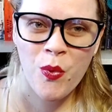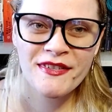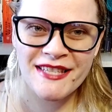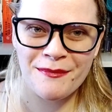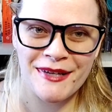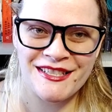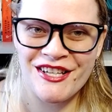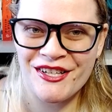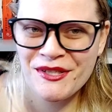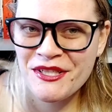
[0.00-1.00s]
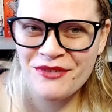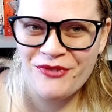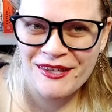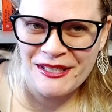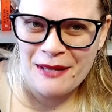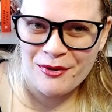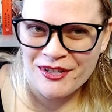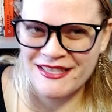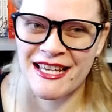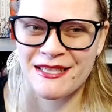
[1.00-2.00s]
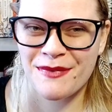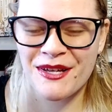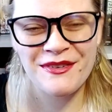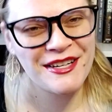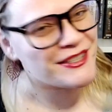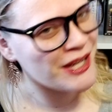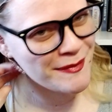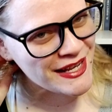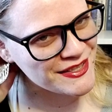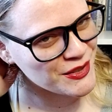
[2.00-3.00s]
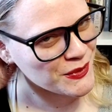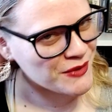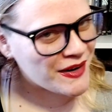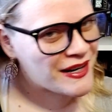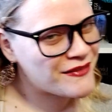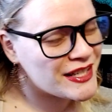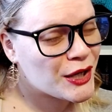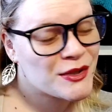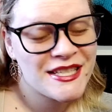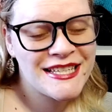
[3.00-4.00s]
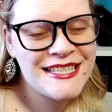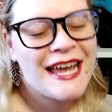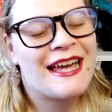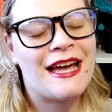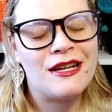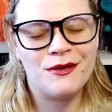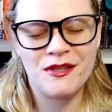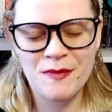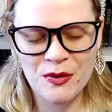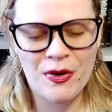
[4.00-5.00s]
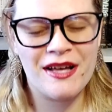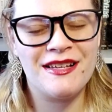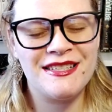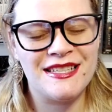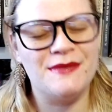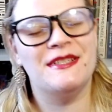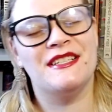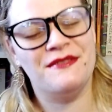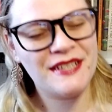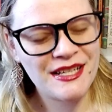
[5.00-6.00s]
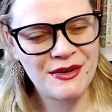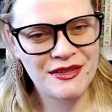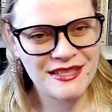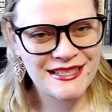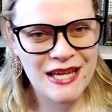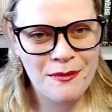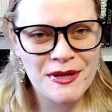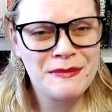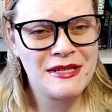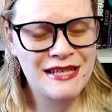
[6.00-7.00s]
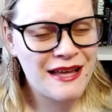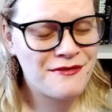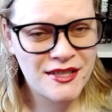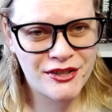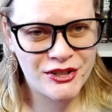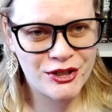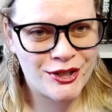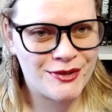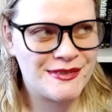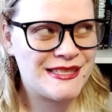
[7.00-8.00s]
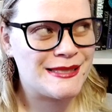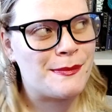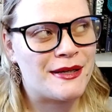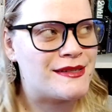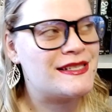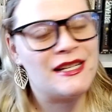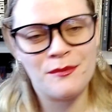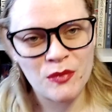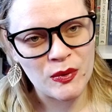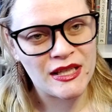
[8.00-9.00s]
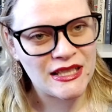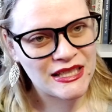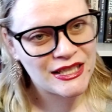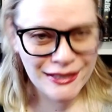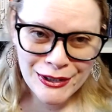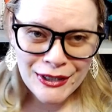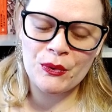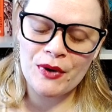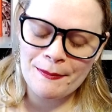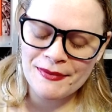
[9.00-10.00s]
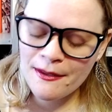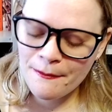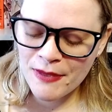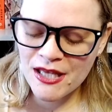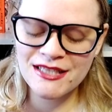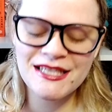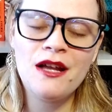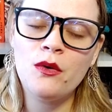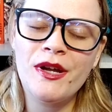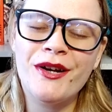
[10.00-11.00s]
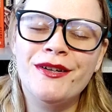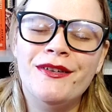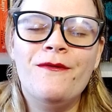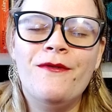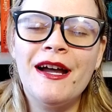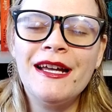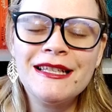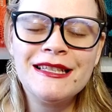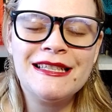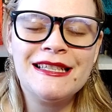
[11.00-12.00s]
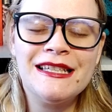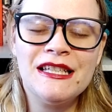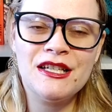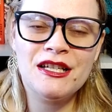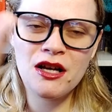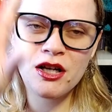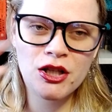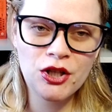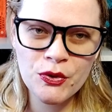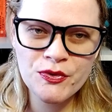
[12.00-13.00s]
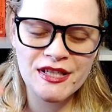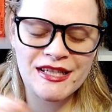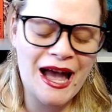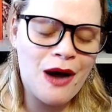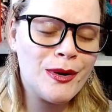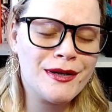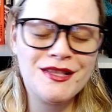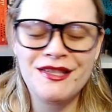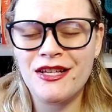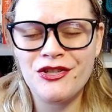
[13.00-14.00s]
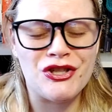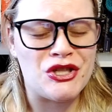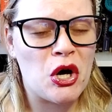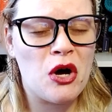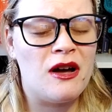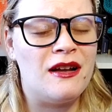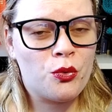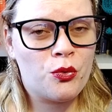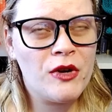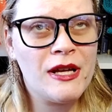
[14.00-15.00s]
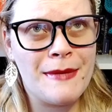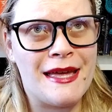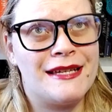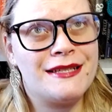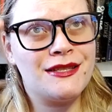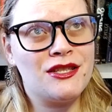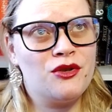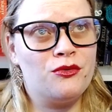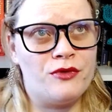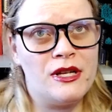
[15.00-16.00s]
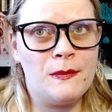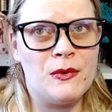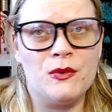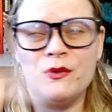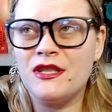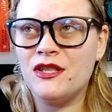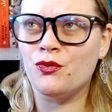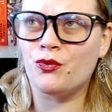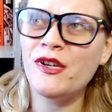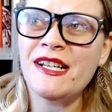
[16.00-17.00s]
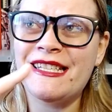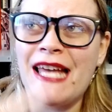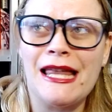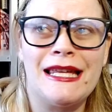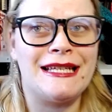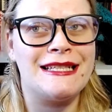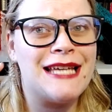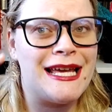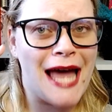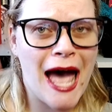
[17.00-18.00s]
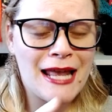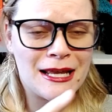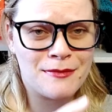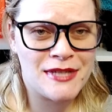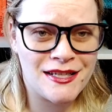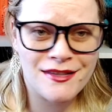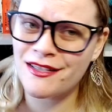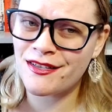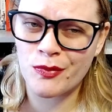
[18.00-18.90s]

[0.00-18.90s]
What's up, my channel? It's your friendly neighborhood sassy blonde writer coming at you with a writing video today. I know it's been a while since we did a video on this topic, but I figured, you know, it's about time we uh, wrap it up. Today we are finally closing our discussion on remakes, reboots, retellings, and adaptations.